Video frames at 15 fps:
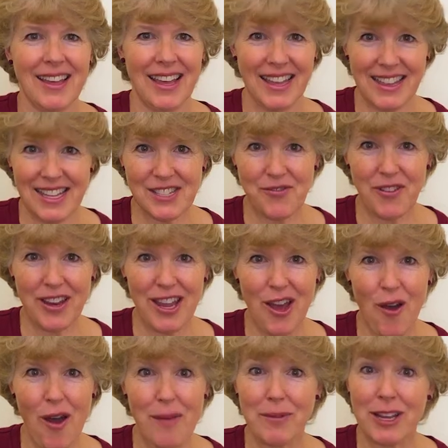In this
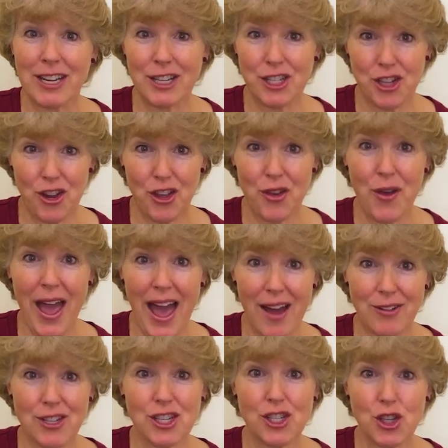video, I'm going to show you how
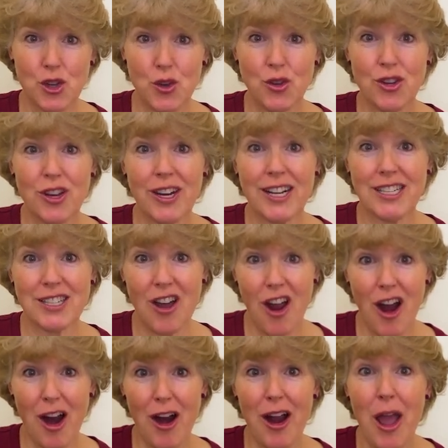to tune your
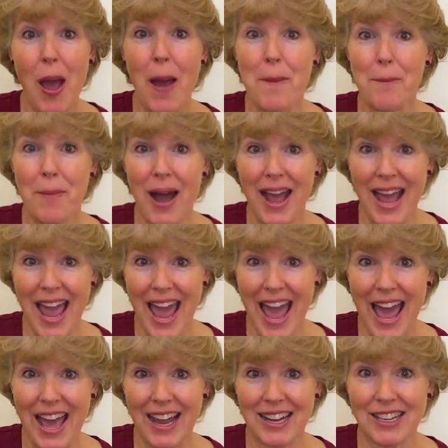guitar by
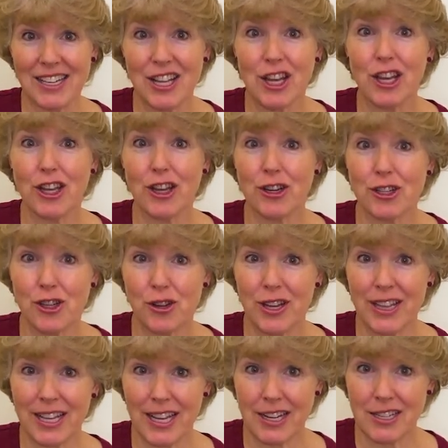hand. You're
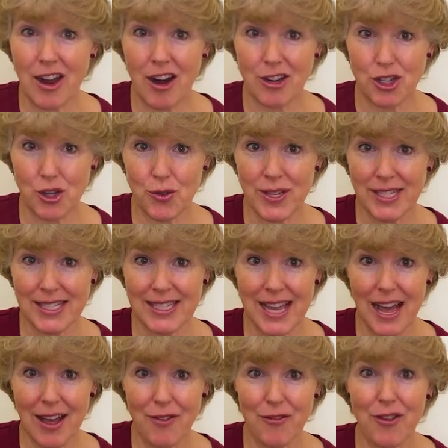tuning the guitar to
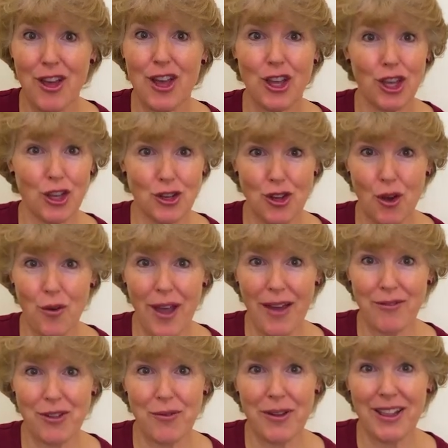itself. You don't
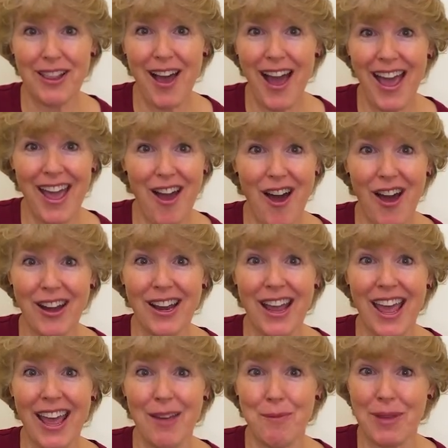have to rely on
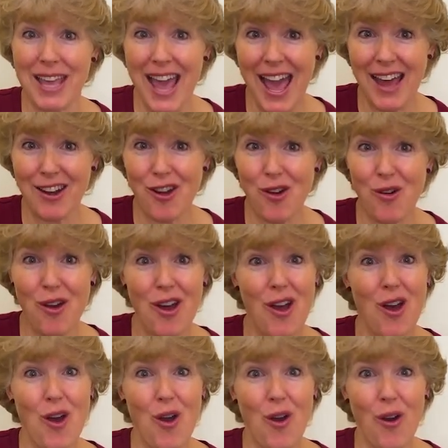a piano
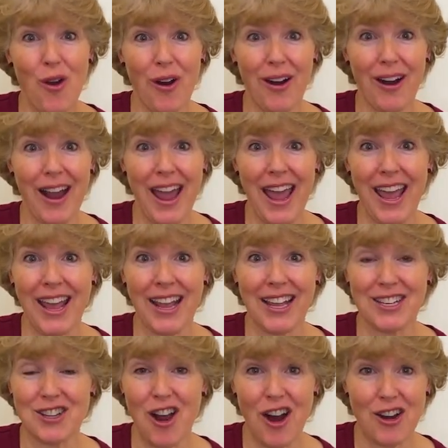or a
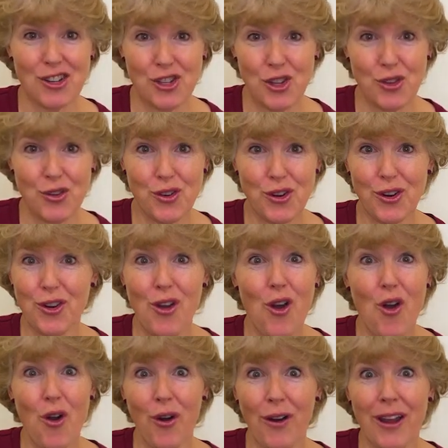guitar tuner
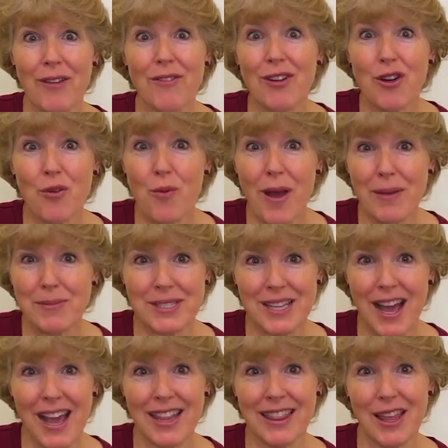or even a
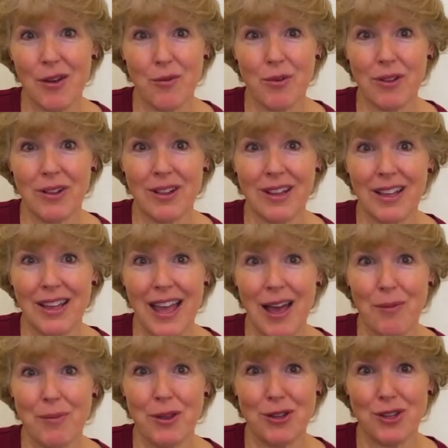website that will
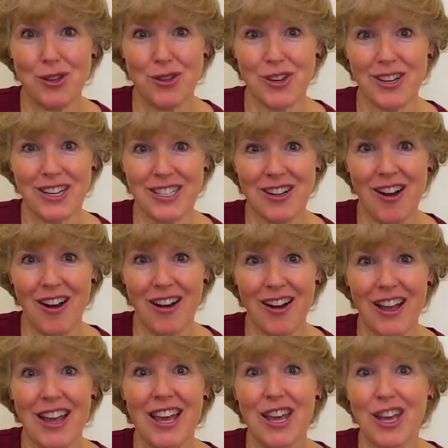help you tune your guitar.
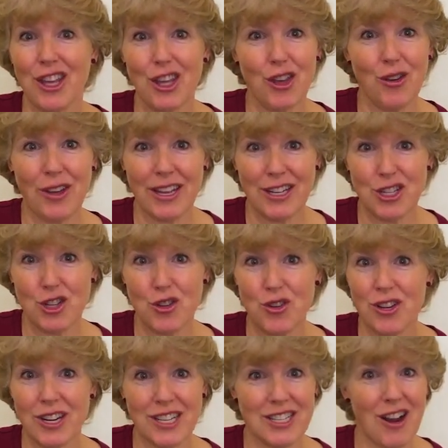You can tune
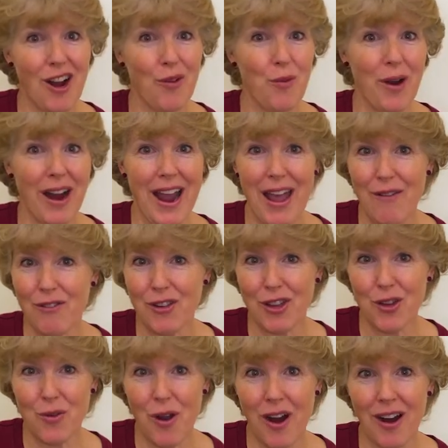your guitar wherever
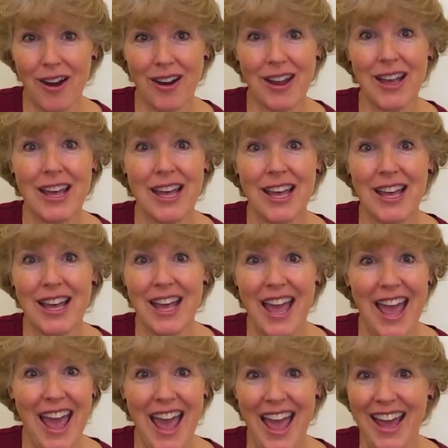you are
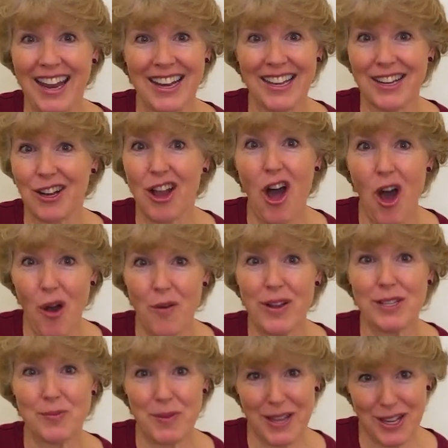and it'll
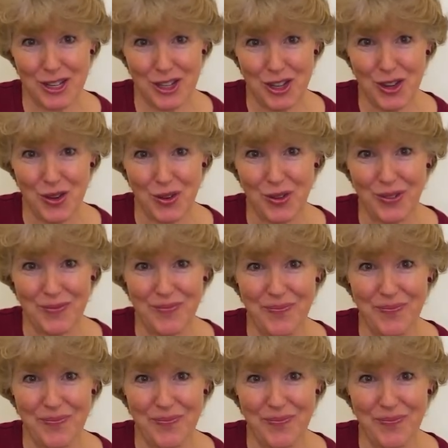always be in tune.